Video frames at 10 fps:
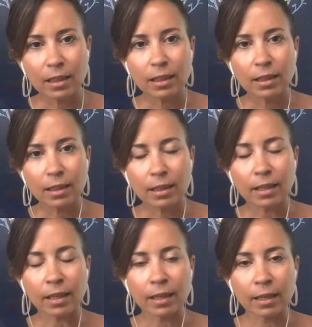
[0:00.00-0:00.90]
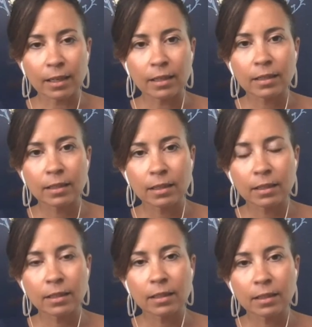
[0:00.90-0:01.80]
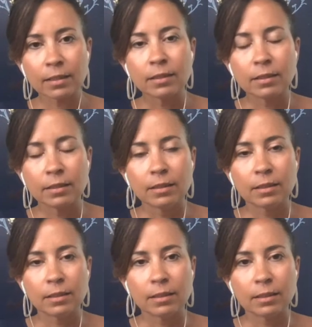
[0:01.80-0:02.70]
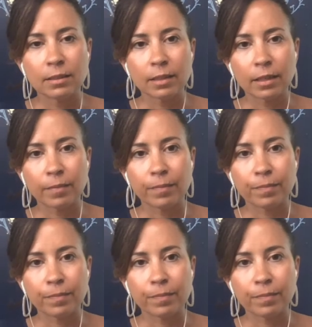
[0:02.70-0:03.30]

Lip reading: The person shown says nothing.